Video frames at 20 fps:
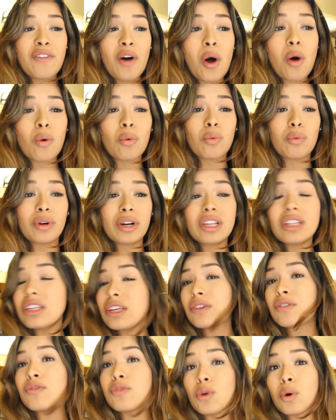Felt
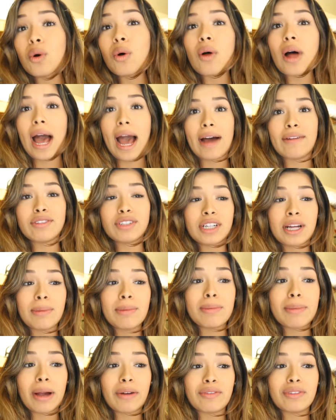really full after
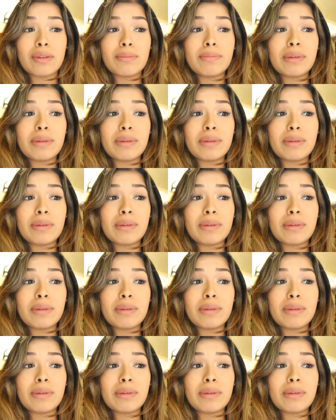coming back from the